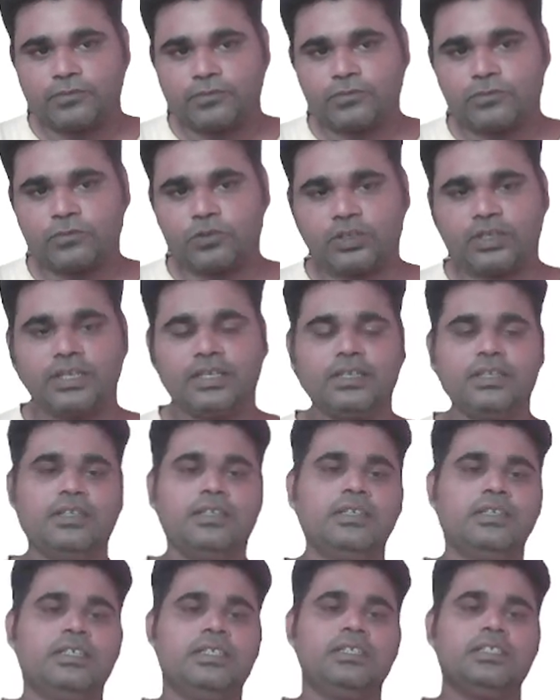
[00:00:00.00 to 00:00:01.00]
Okay.
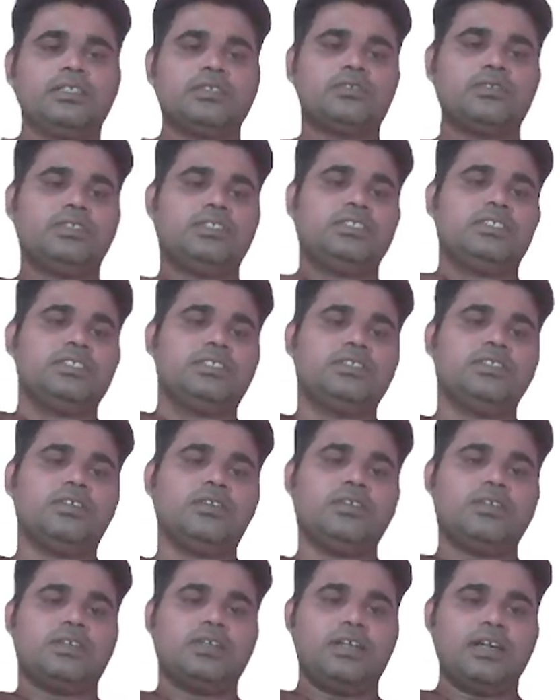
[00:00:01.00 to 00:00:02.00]
So this is the
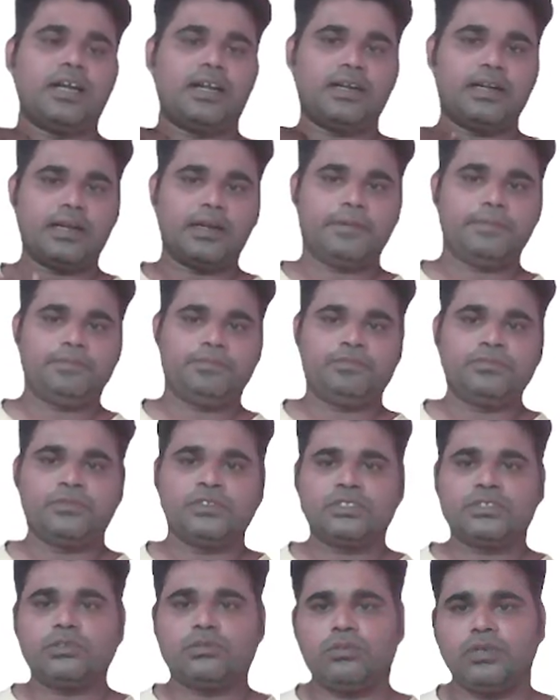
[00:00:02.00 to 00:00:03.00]
grana.
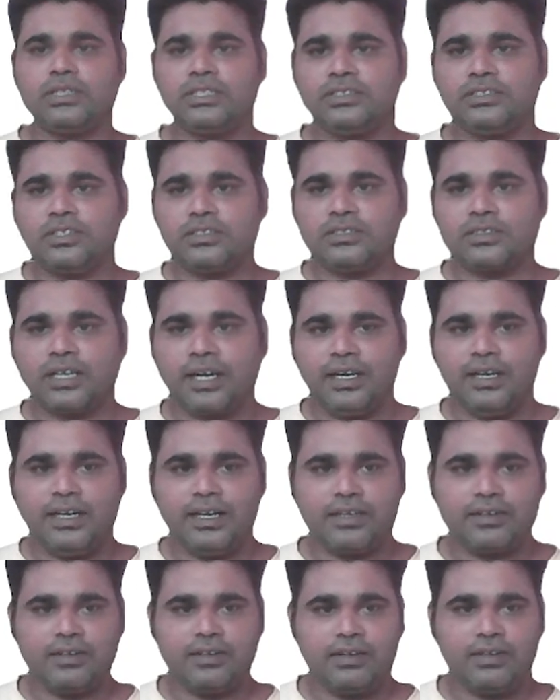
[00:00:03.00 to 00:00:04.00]
So what is the
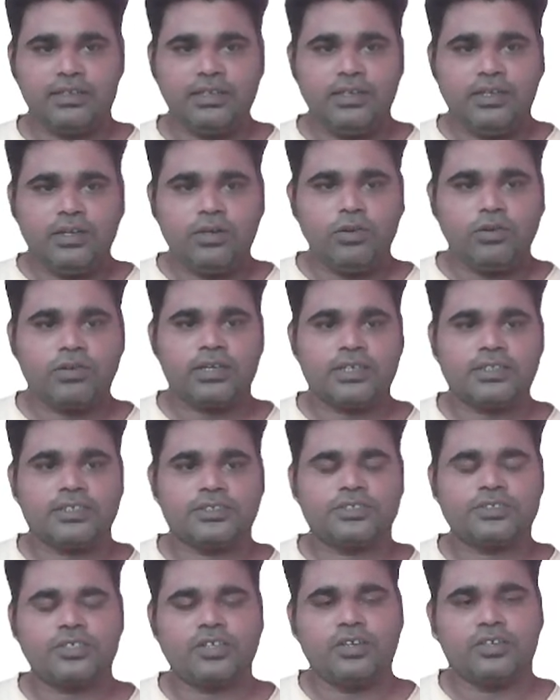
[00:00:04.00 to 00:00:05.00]
thylakoid? Look at the
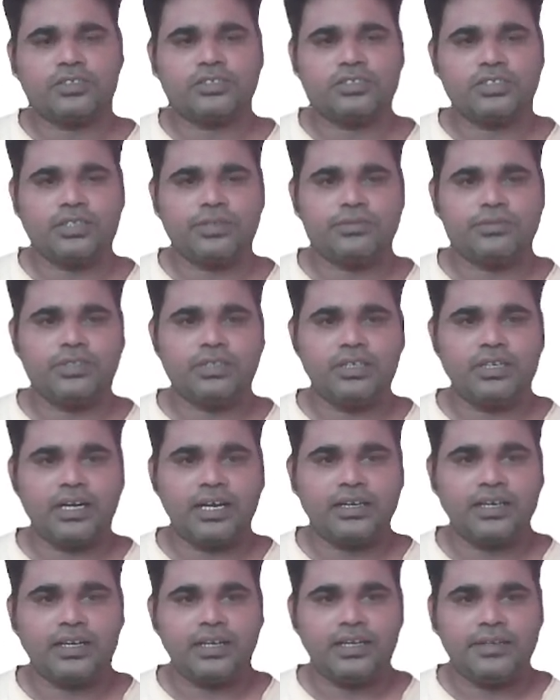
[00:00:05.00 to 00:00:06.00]
structure of the
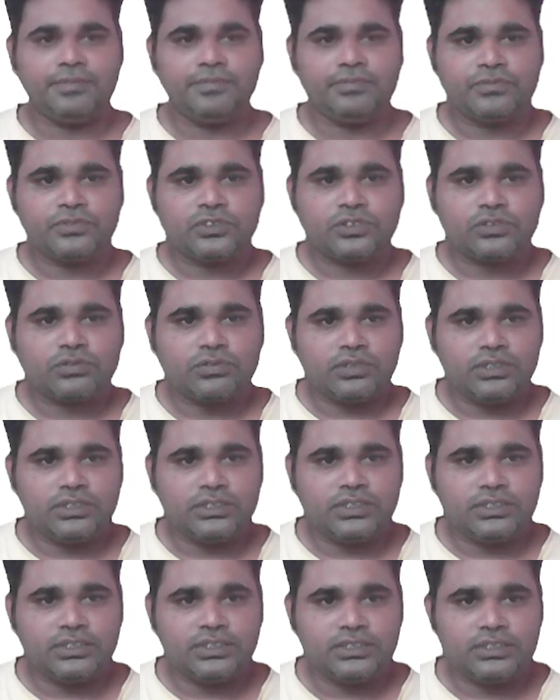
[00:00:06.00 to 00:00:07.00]
grana. So it
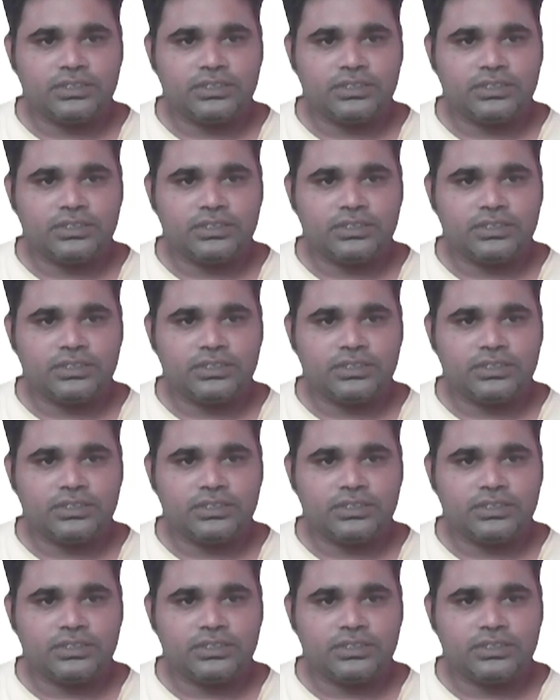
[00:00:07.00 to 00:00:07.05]
is,